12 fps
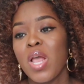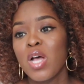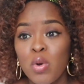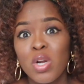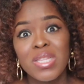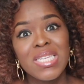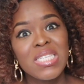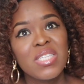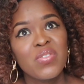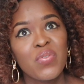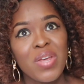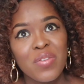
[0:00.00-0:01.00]
But on this
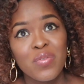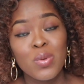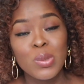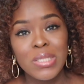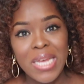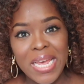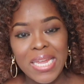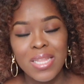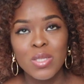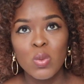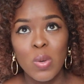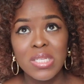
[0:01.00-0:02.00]
fateful day, the
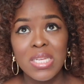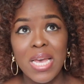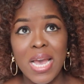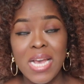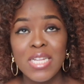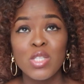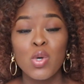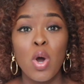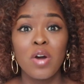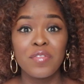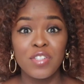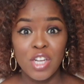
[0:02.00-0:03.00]
28th
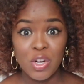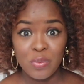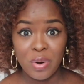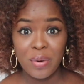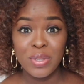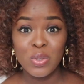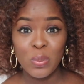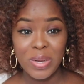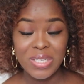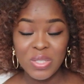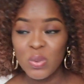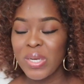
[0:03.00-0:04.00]
of January
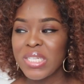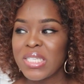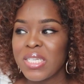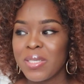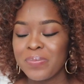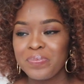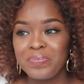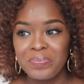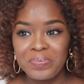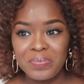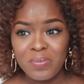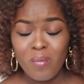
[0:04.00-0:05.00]
2020,
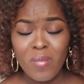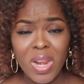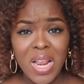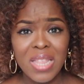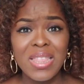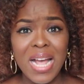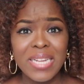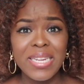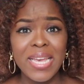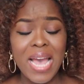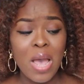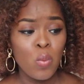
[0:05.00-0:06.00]
that
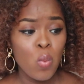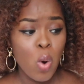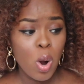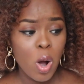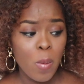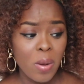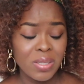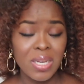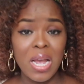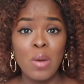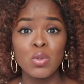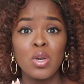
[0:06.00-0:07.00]
day I woke up,
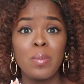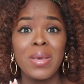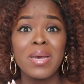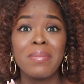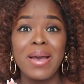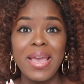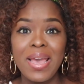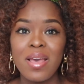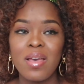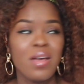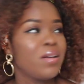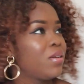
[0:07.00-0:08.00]
I was going to make my hair.
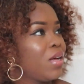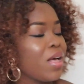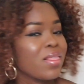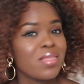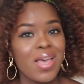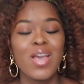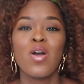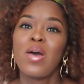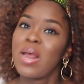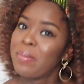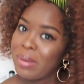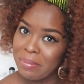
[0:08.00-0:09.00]
Thank God
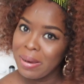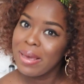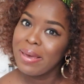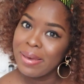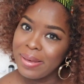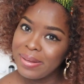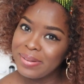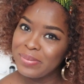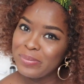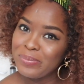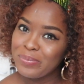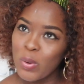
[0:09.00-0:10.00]
I made my hair.
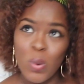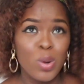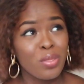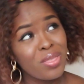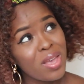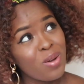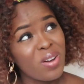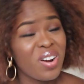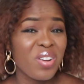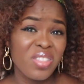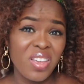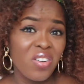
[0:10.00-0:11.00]
Well, thank God,
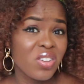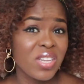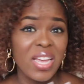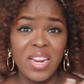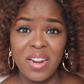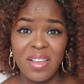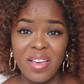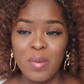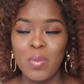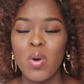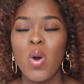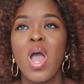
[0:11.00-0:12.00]
not thank God I did the hair,
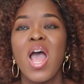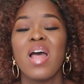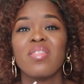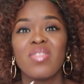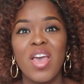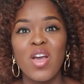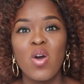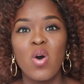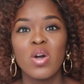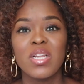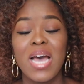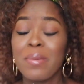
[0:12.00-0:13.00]
but thank
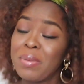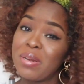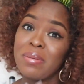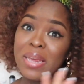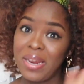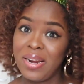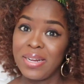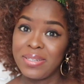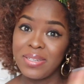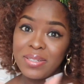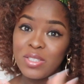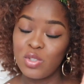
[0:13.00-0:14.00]
God I made the hair that
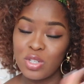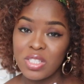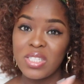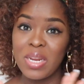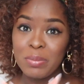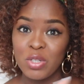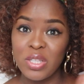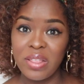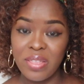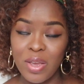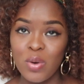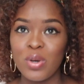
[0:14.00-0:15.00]
day. Let me just say
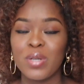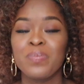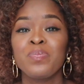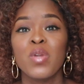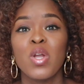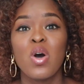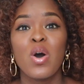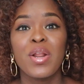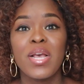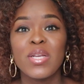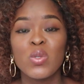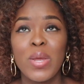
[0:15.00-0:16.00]
thank God. On the
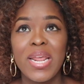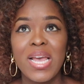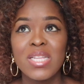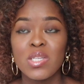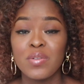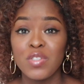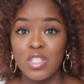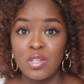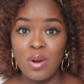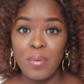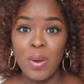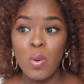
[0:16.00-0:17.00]
28th of
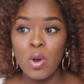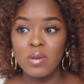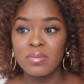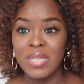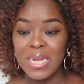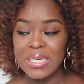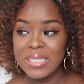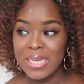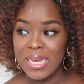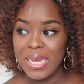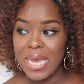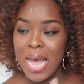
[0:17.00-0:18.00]
January, I woke up that
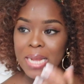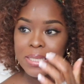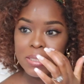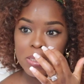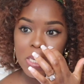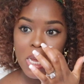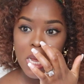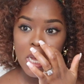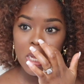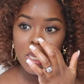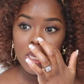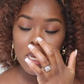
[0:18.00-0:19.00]
day, and
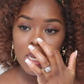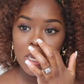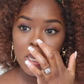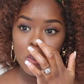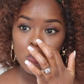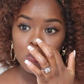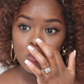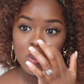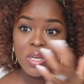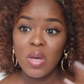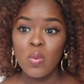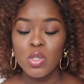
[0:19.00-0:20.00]
the
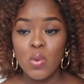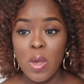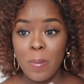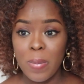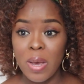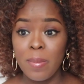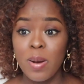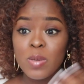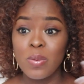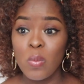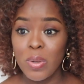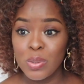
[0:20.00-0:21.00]
day was going by. My
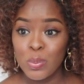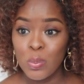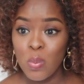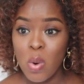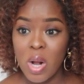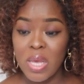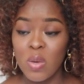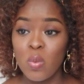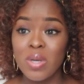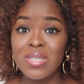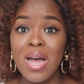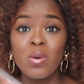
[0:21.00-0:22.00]
husband went to work. He
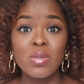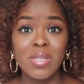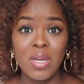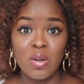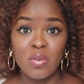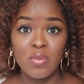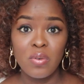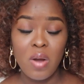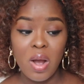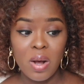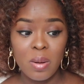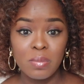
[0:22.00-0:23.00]
works outside of
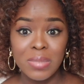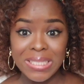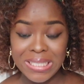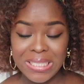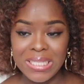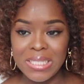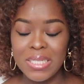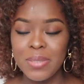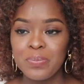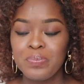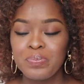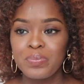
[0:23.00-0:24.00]
the
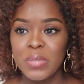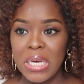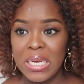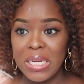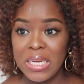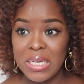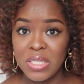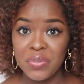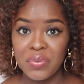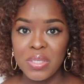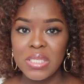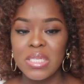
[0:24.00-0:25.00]
city, in a
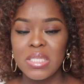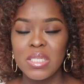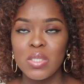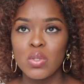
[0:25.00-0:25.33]
different city.